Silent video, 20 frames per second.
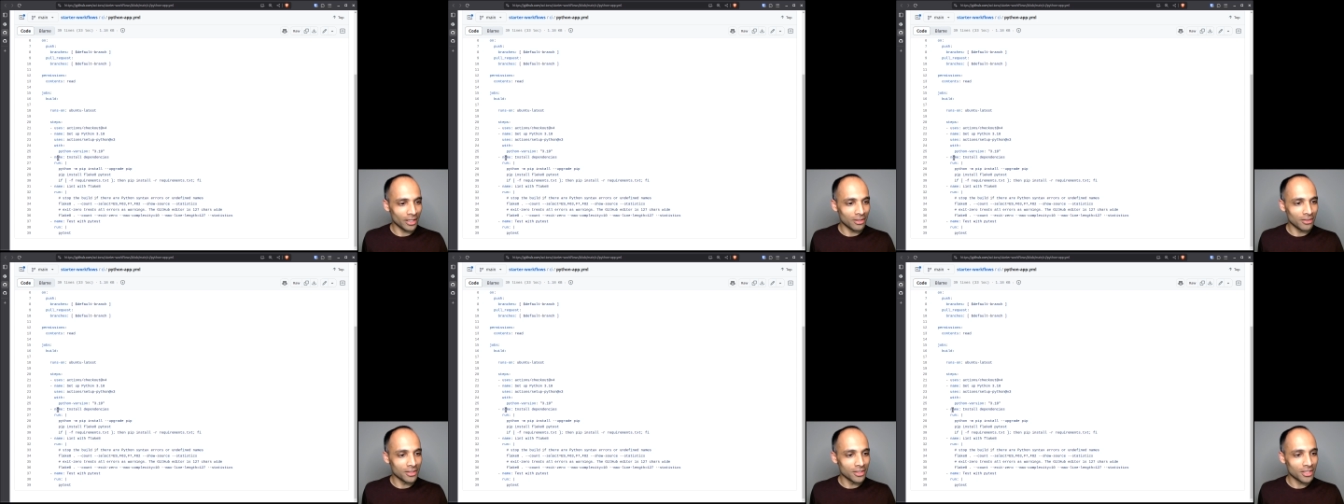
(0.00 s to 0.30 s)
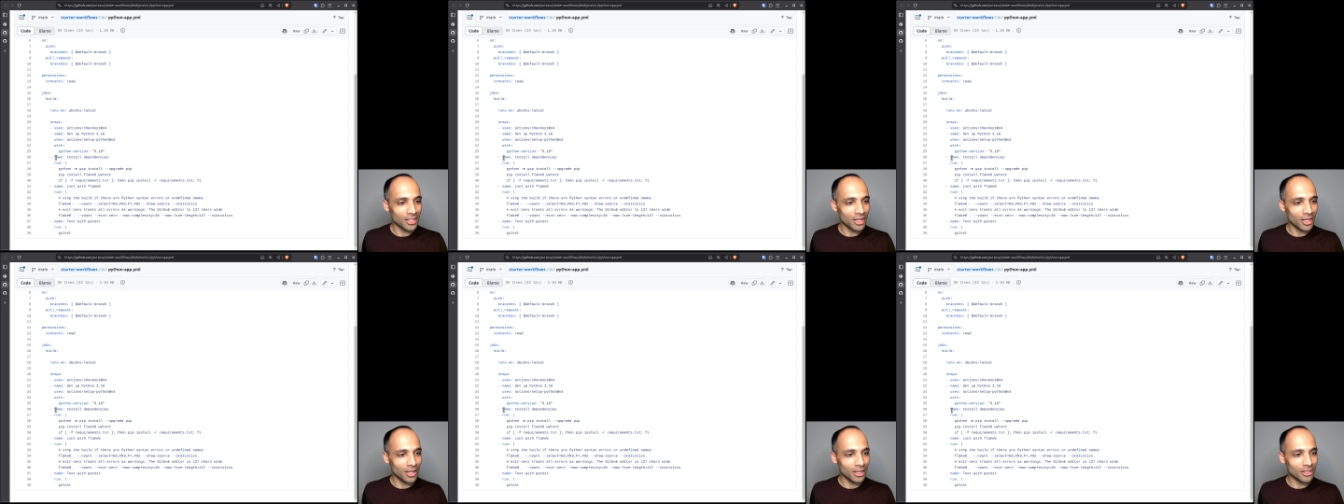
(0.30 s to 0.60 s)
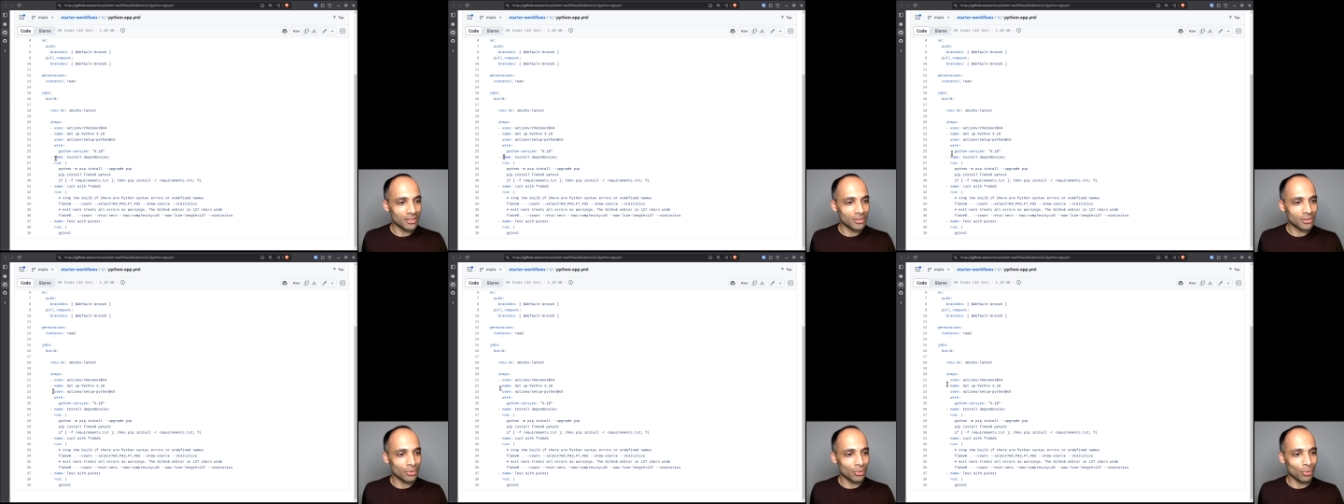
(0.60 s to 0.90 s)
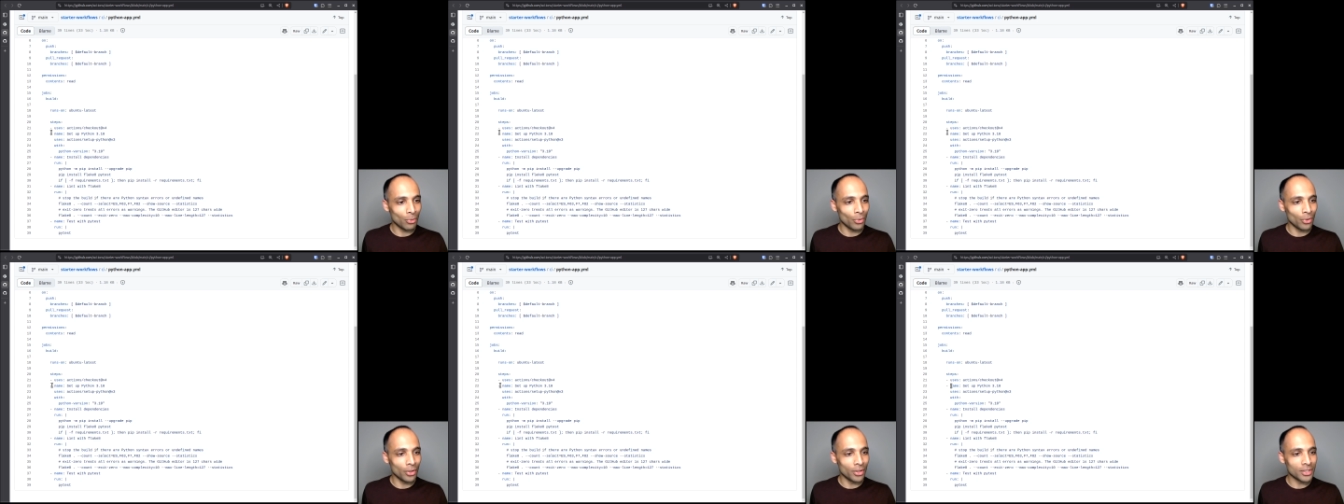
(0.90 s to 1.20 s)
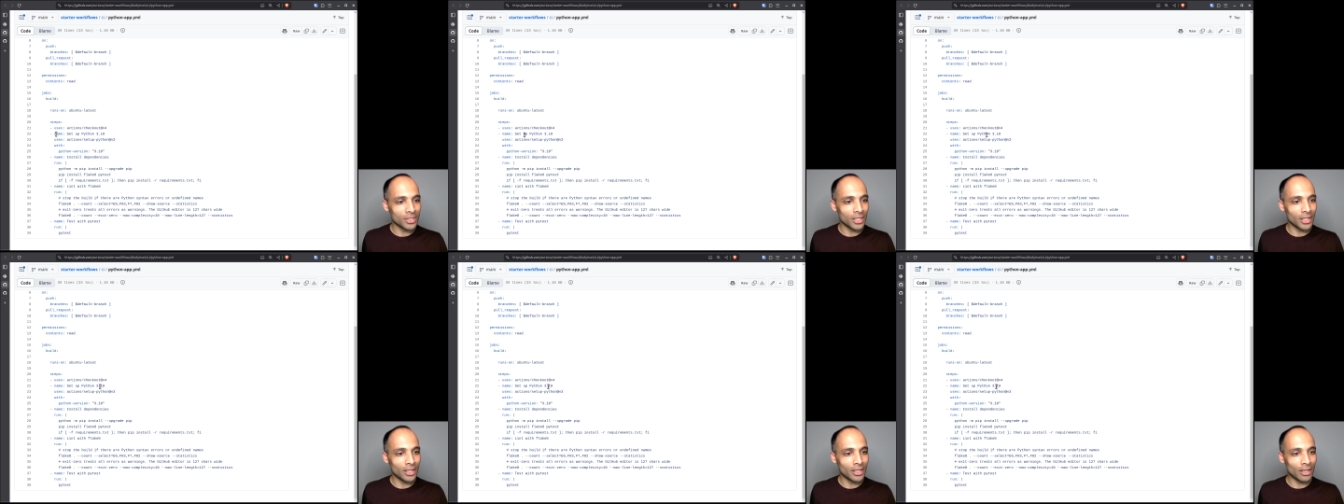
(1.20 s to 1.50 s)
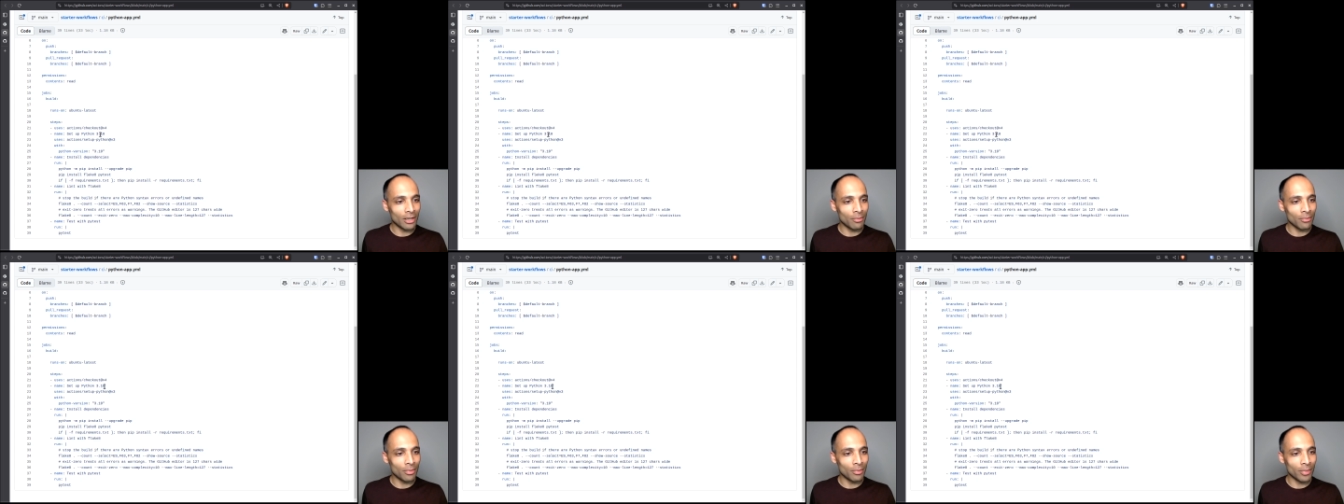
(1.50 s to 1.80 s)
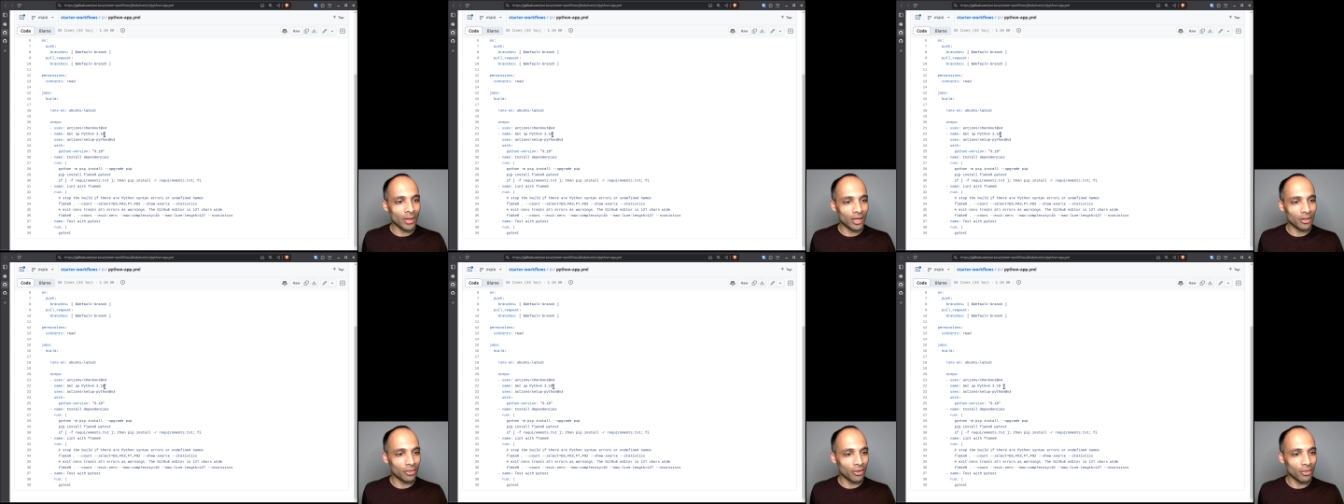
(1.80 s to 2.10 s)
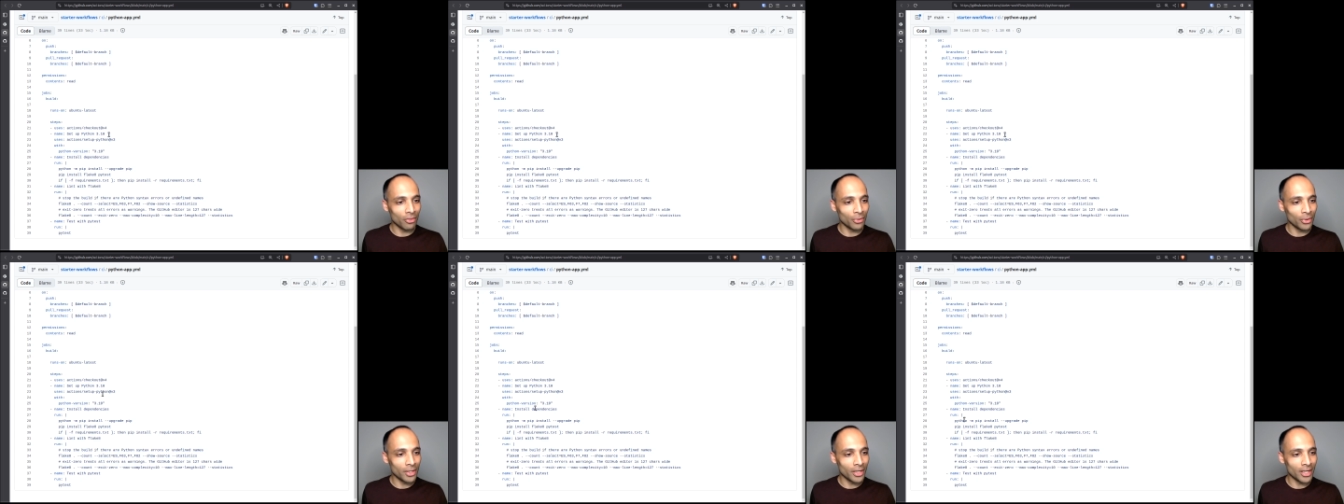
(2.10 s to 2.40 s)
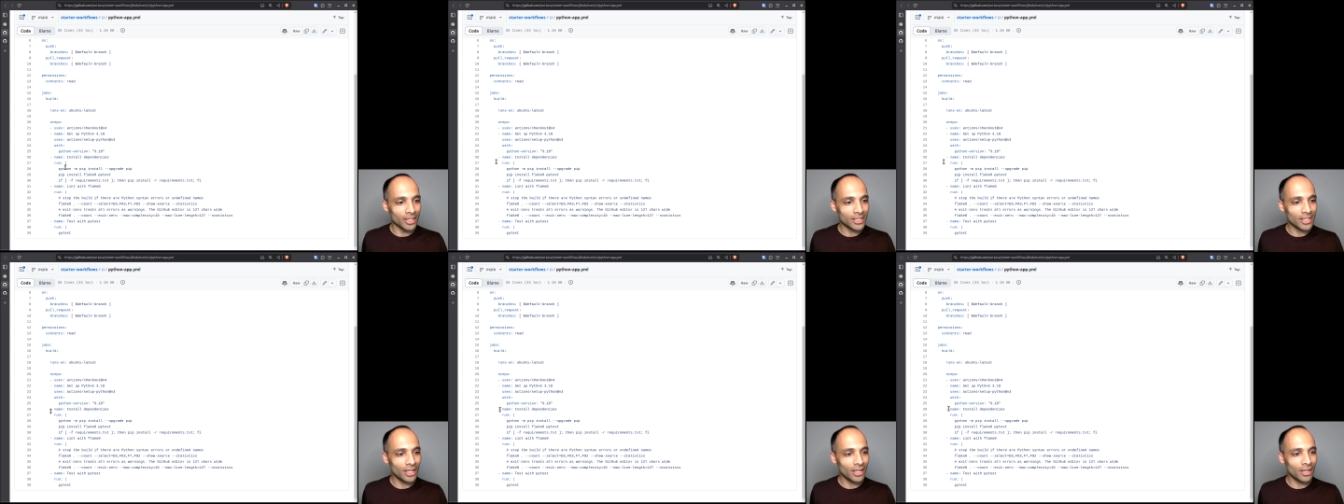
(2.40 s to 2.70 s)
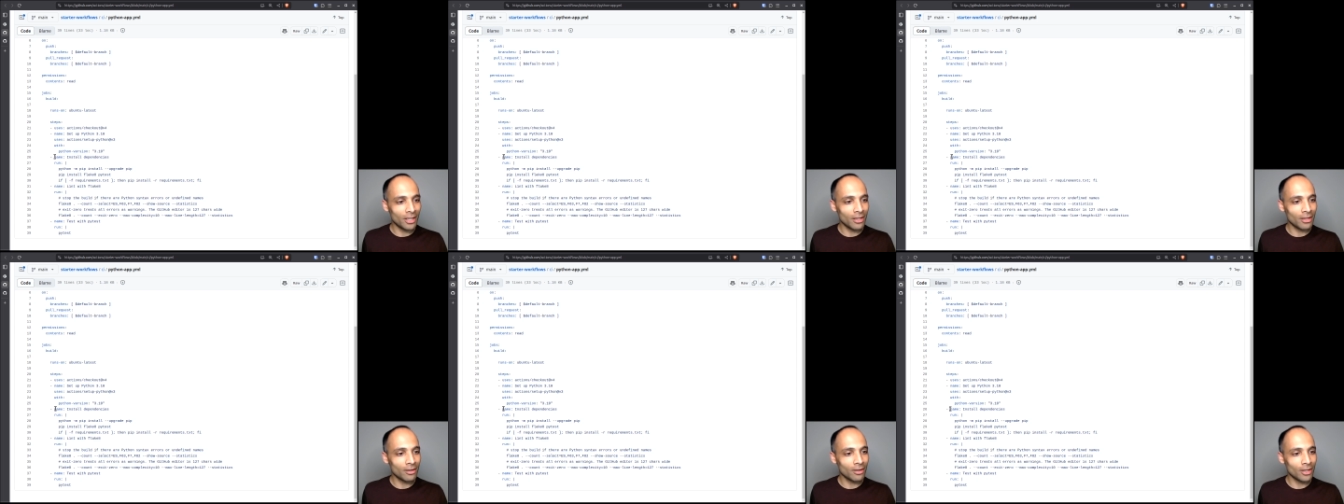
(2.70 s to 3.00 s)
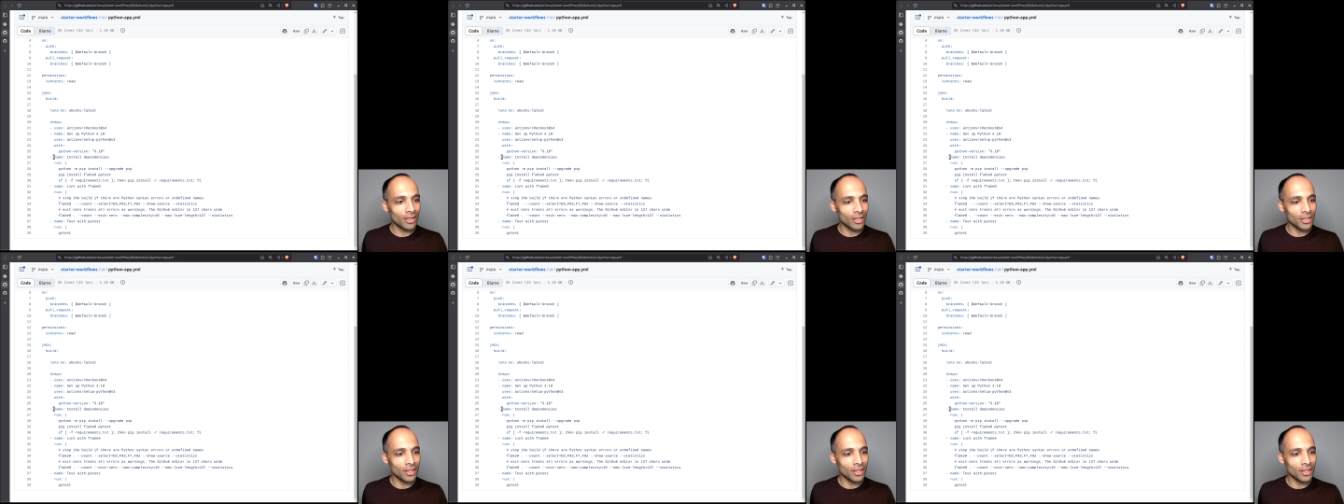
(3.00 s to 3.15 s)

in this case, we're setting up Python 3.10,